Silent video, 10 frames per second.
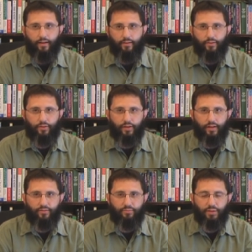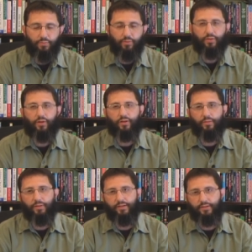There's a lot of people
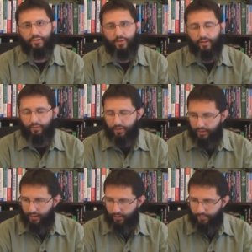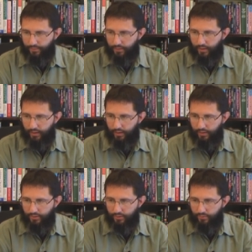talking about this thing right now,
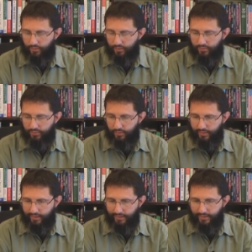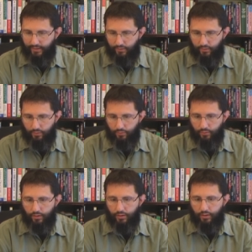and I just really feel that I need to